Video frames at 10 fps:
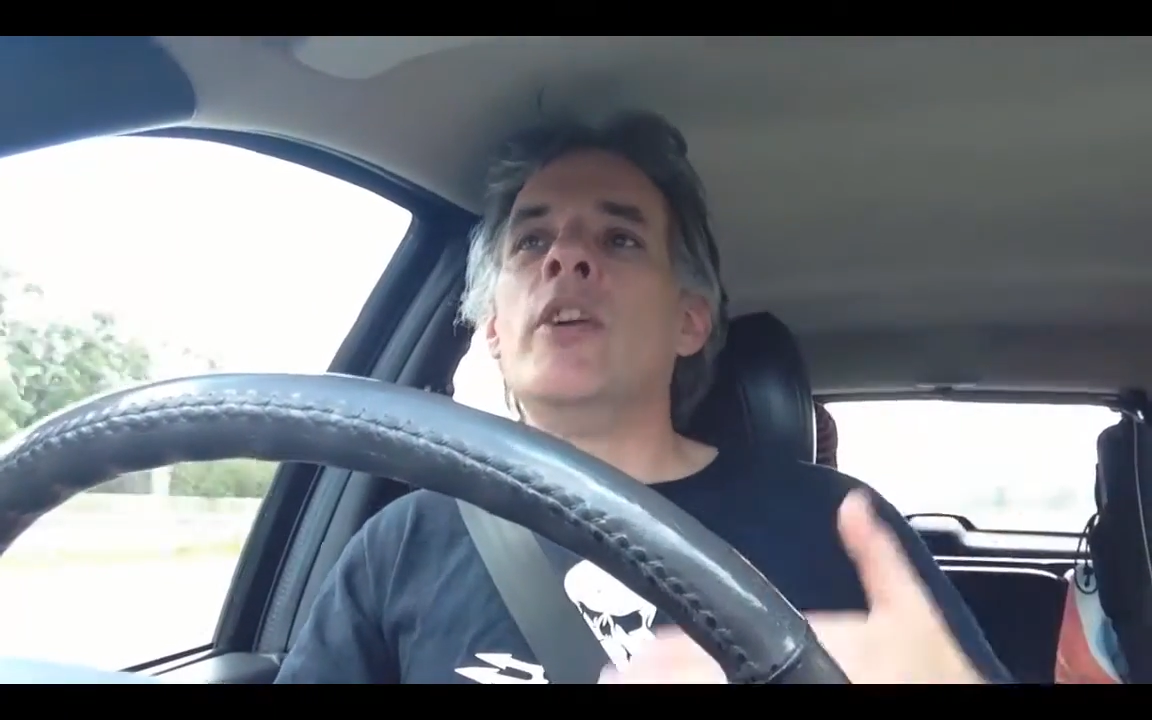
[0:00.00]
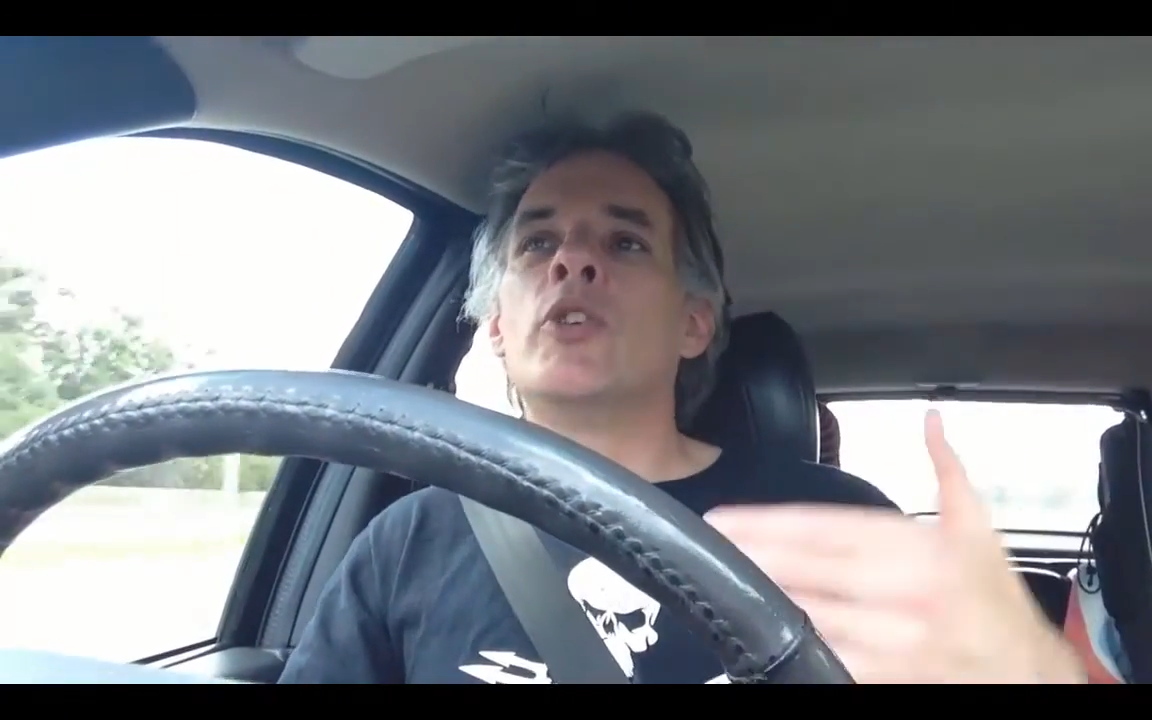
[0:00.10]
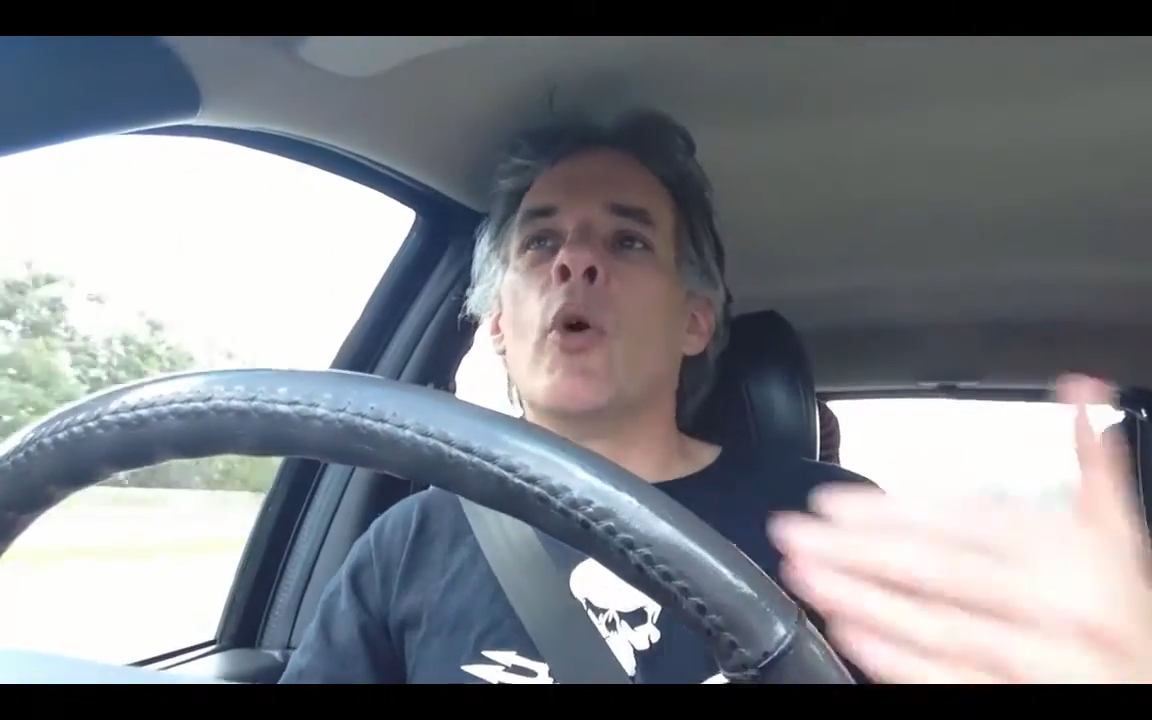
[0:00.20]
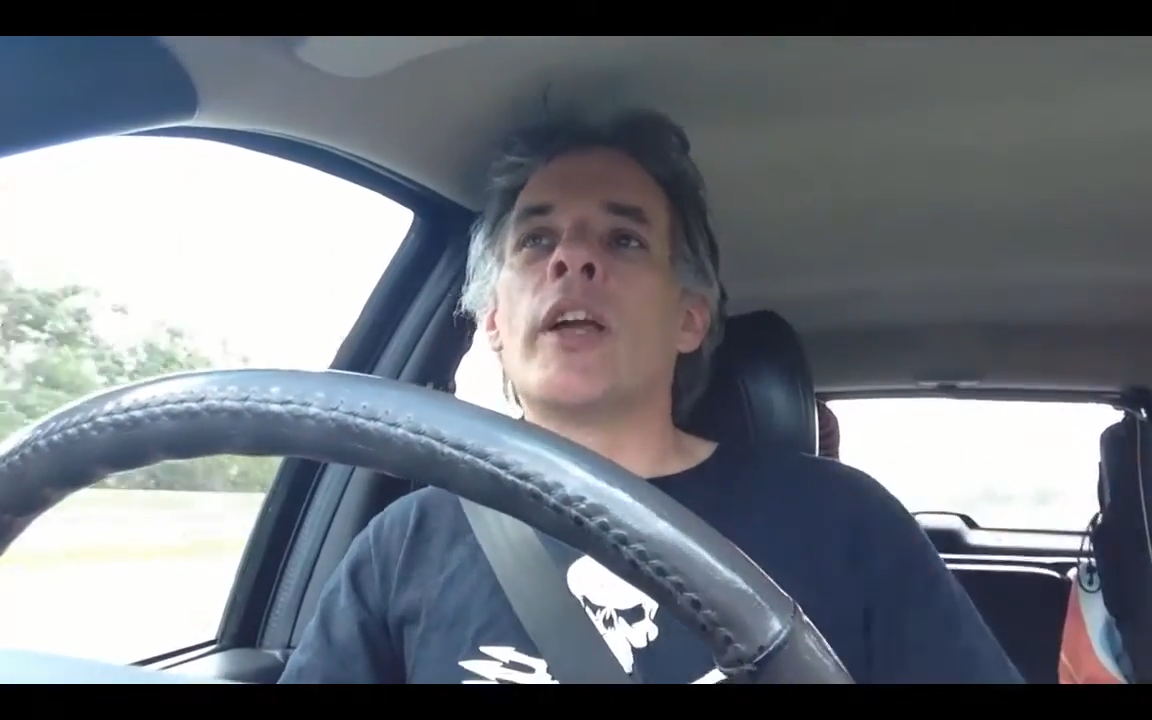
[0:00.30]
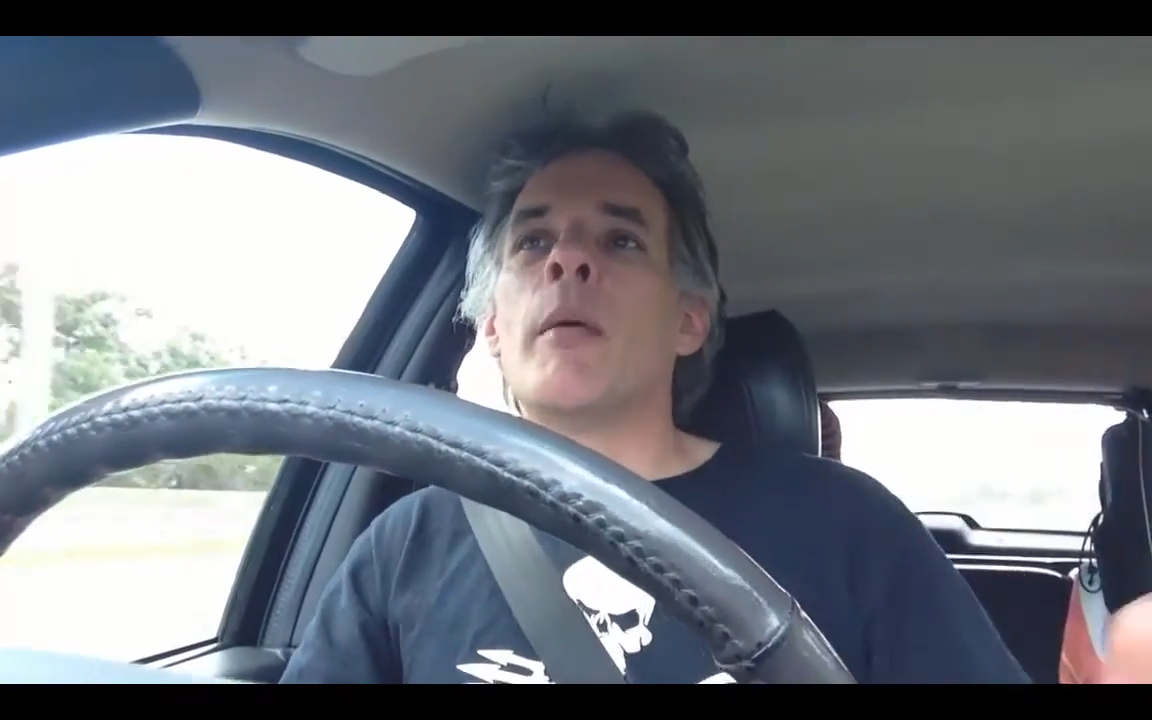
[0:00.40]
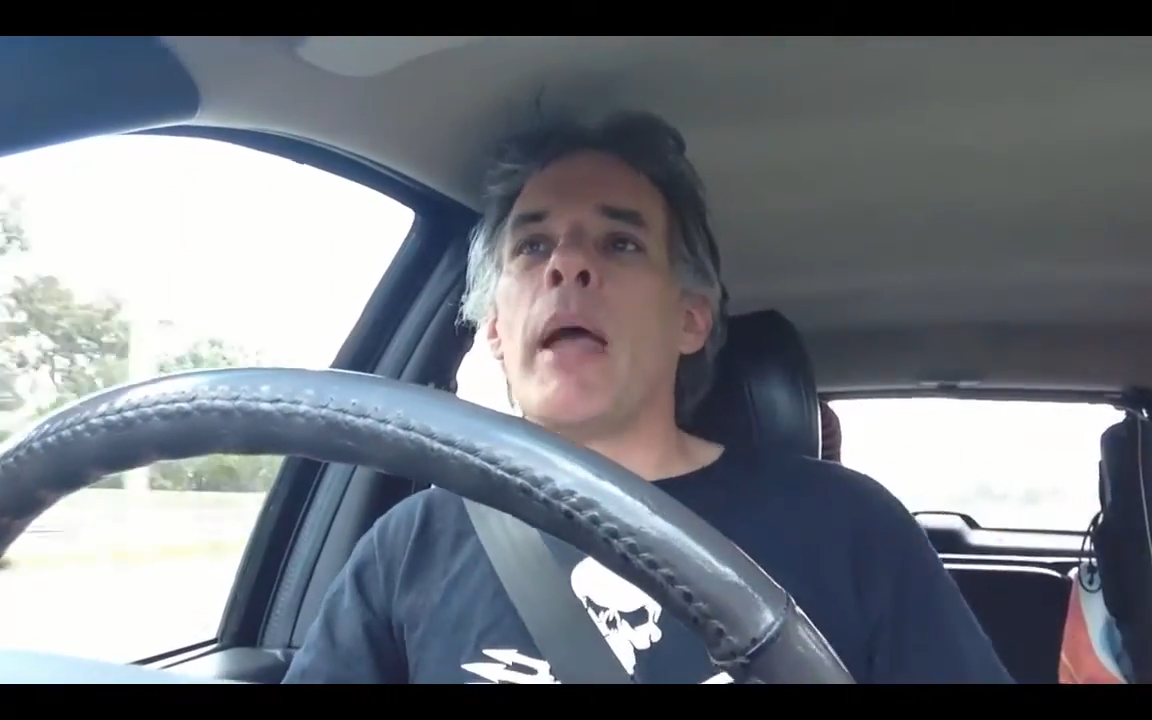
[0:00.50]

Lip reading: you're talking